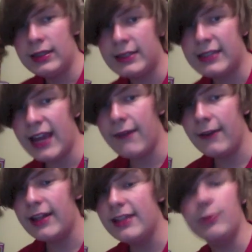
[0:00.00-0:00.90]

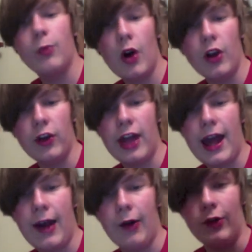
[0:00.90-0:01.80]
David is what
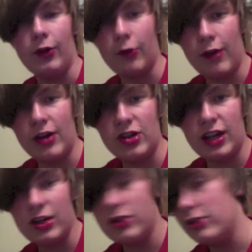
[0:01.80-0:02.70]
now?
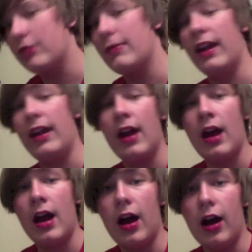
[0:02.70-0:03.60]
Congratulations, mate.
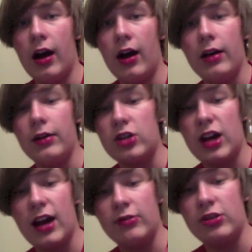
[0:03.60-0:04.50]
Shout
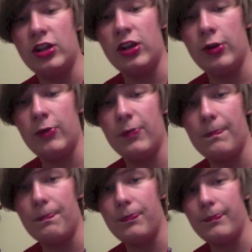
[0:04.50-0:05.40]
out to you.
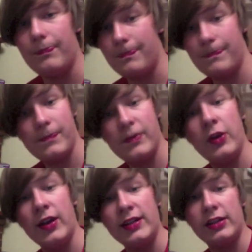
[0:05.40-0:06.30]

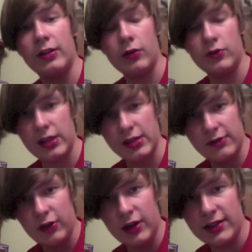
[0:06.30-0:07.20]
You entered the contest a
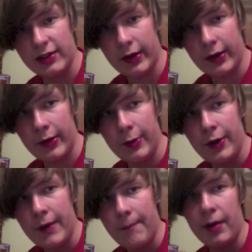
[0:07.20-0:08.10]
few days ago,
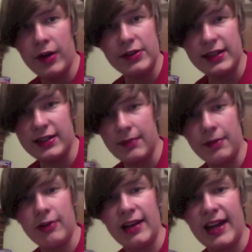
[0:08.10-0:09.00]
but seeing as I've
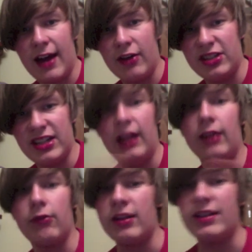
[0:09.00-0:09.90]
been really out of
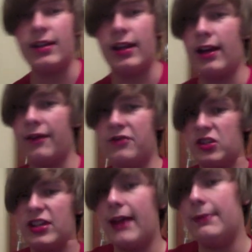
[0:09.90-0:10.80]
sync recently, I've
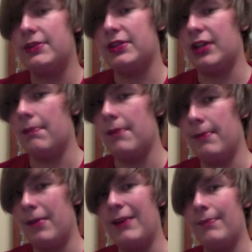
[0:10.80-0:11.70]
just kept some
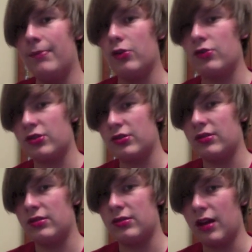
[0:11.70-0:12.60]
in my inbox.
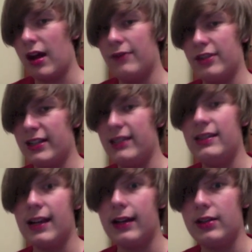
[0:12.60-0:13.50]
I haven't
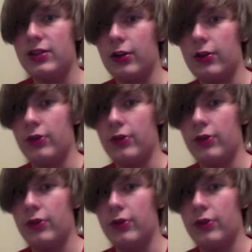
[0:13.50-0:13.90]
deleted any, so you're